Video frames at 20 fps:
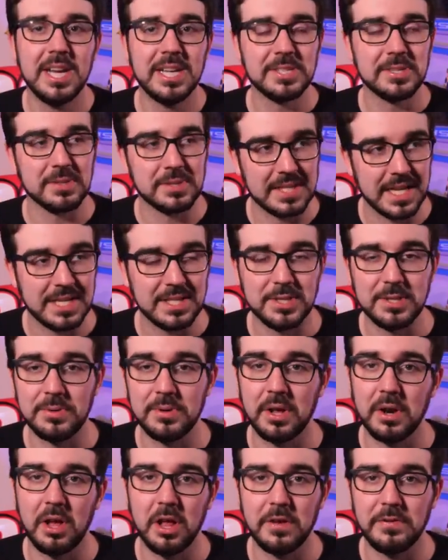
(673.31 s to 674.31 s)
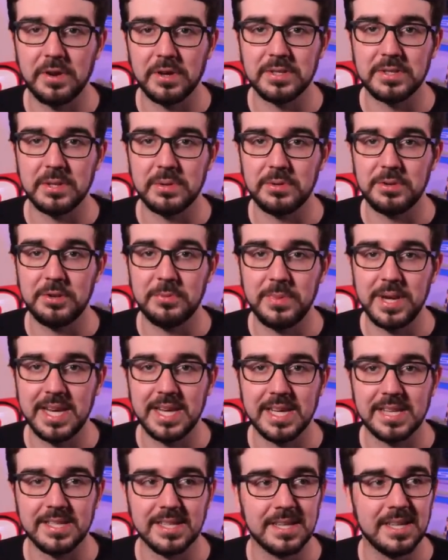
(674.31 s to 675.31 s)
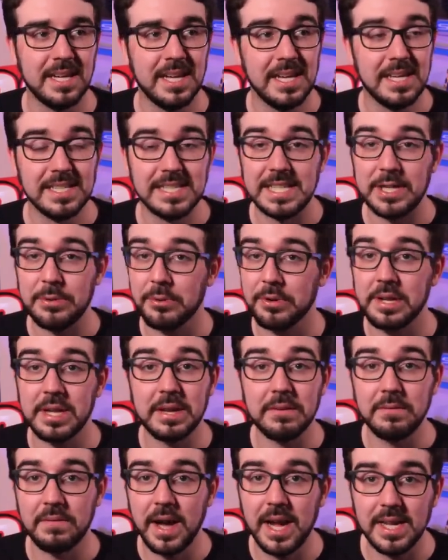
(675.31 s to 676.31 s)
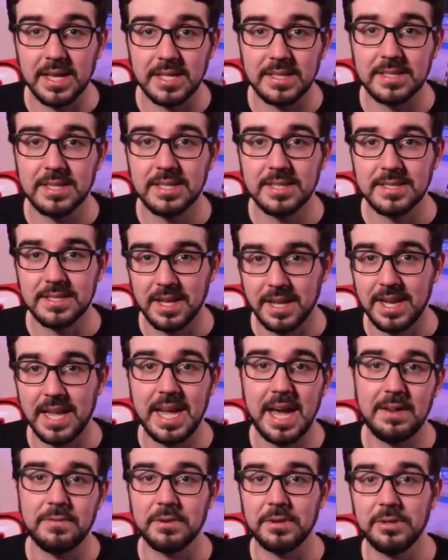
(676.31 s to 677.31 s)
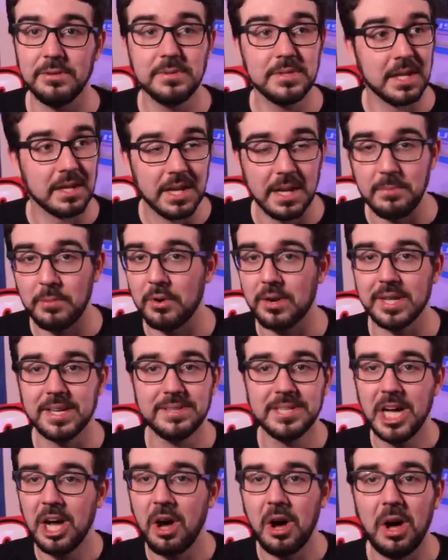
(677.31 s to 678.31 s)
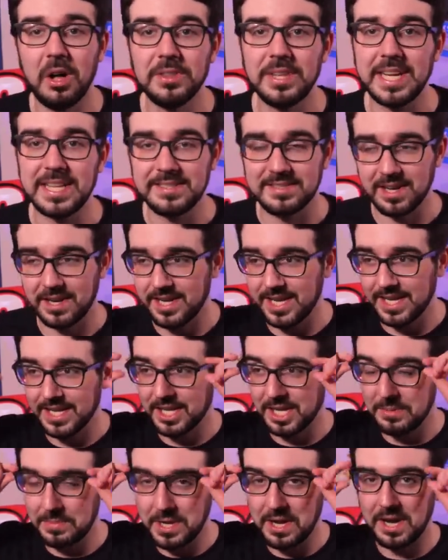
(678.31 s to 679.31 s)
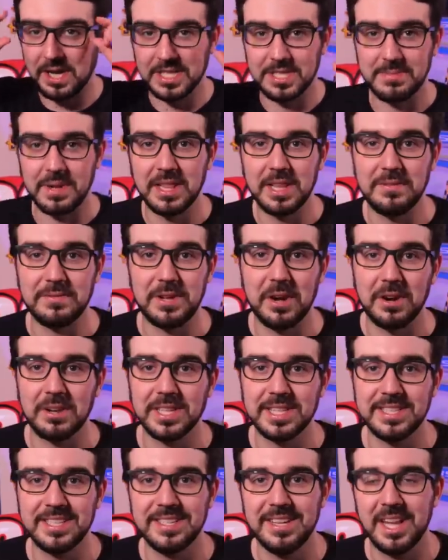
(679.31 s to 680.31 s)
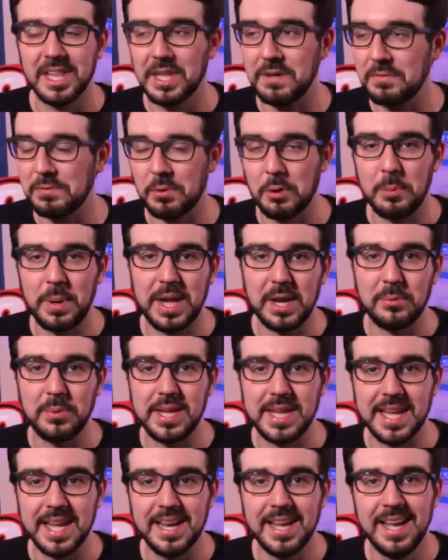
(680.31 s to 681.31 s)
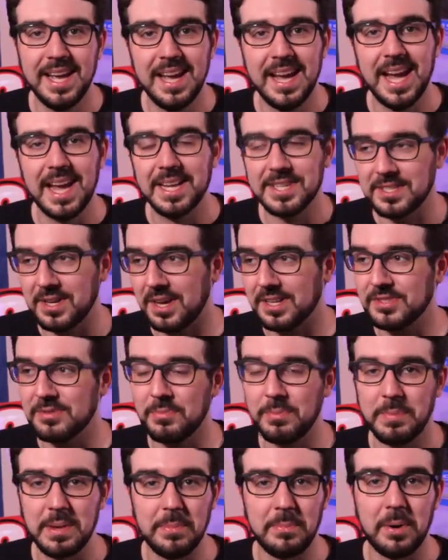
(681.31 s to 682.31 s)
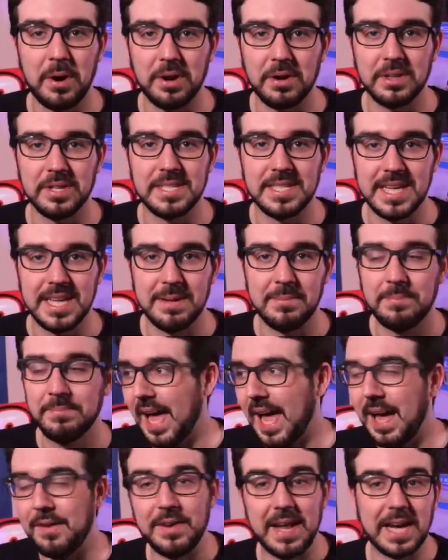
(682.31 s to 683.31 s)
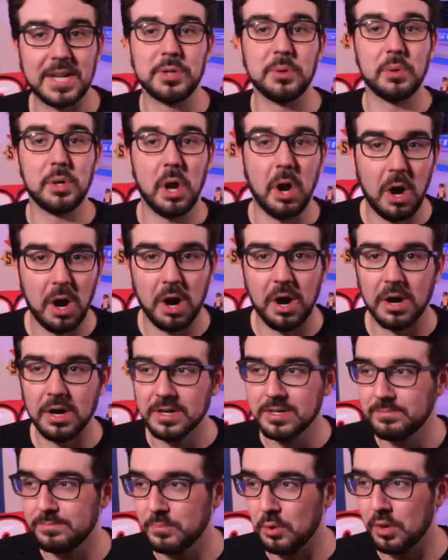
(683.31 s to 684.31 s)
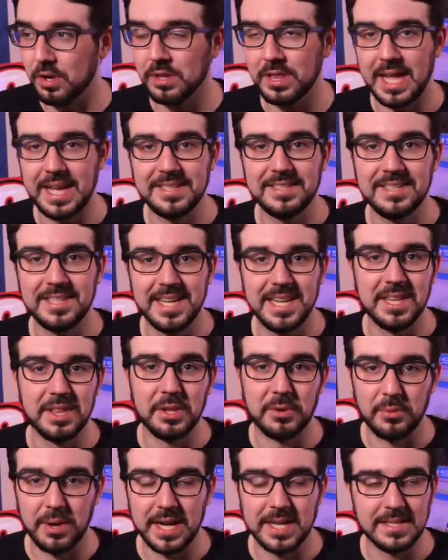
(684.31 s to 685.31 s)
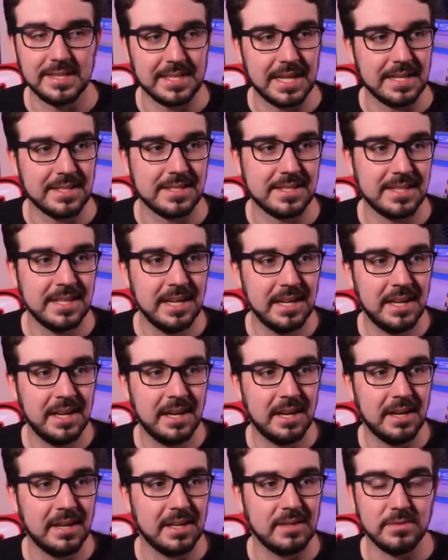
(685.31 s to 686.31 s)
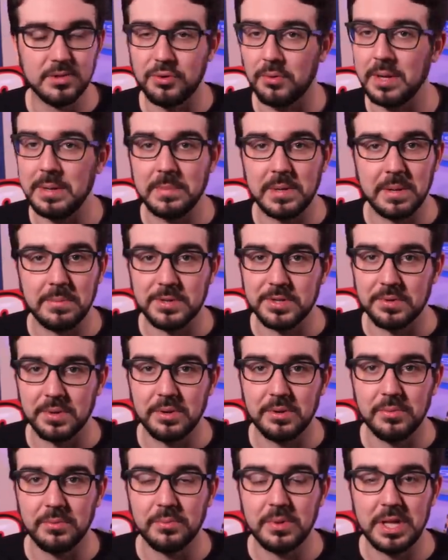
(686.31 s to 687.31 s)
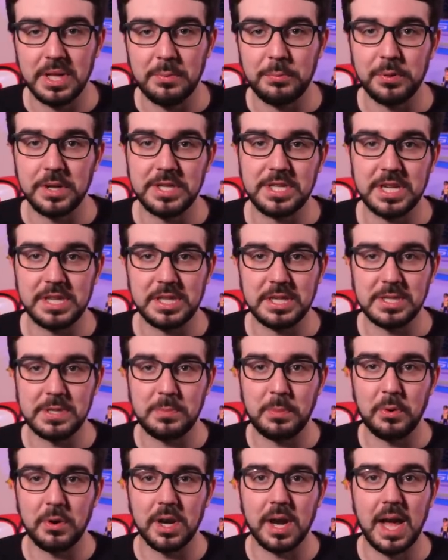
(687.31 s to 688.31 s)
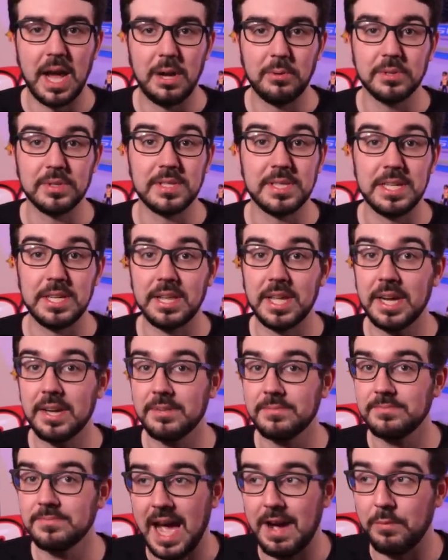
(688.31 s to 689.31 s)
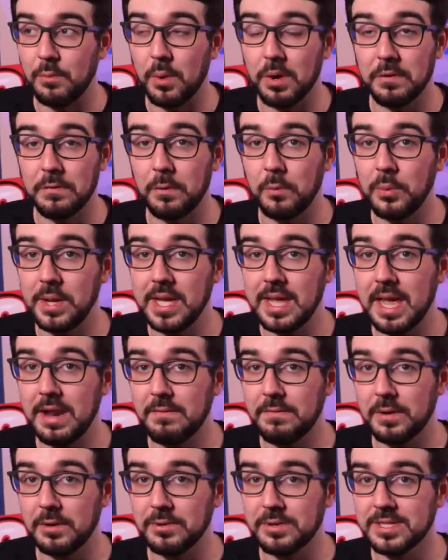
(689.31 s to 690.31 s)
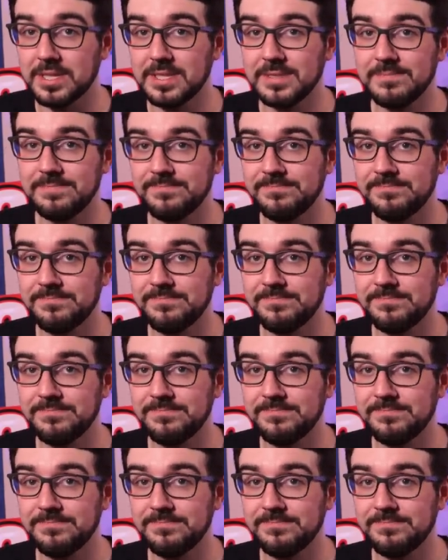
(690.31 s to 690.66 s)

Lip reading: So stay tuned on all of our social media to see where you can find us. Sunday afternoon, Sunday morning, all day Sunday. Gonna be awesome. I love Darlington. I love Throwback Weekend, and it's awesome to be a part of the team. Have an actual car, more or less, in the race. That's a dream come true. Really appreciate the support. I will see you there. Have a wonderful weekend, folks.